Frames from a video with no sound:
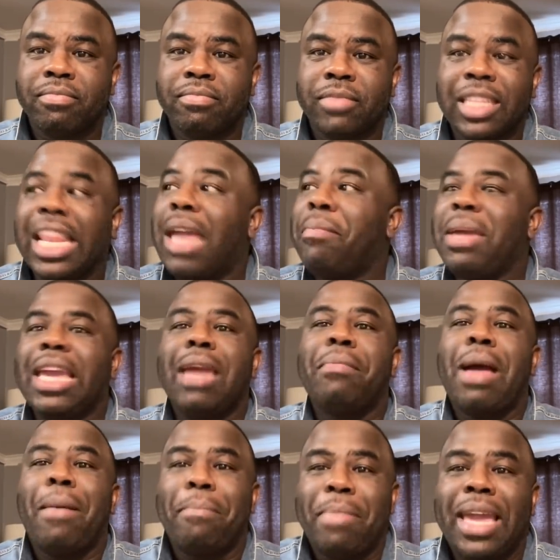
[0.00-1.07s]
Let me get
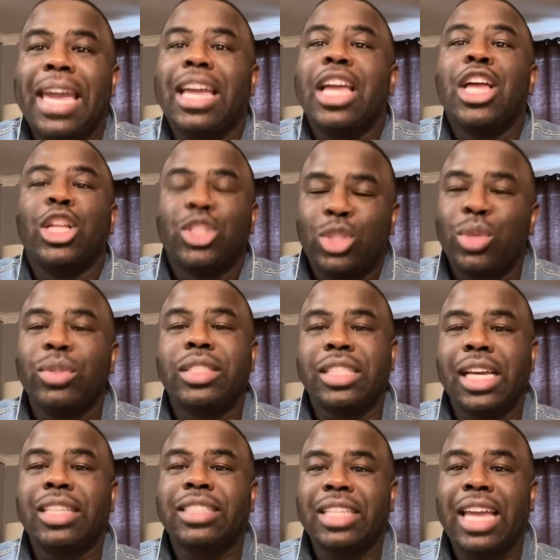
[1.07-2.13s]
my big
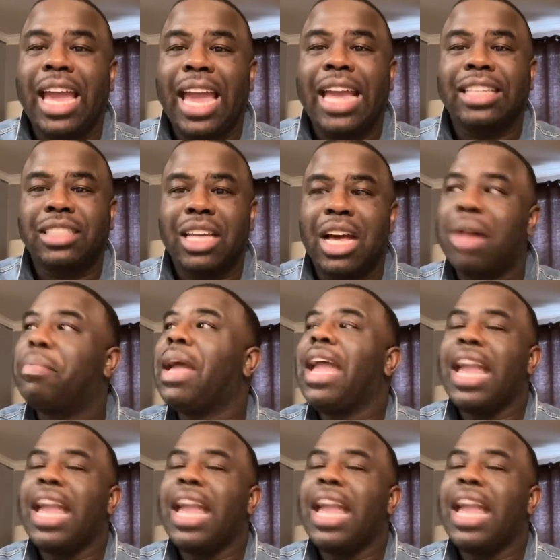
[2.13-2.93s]
260 ass up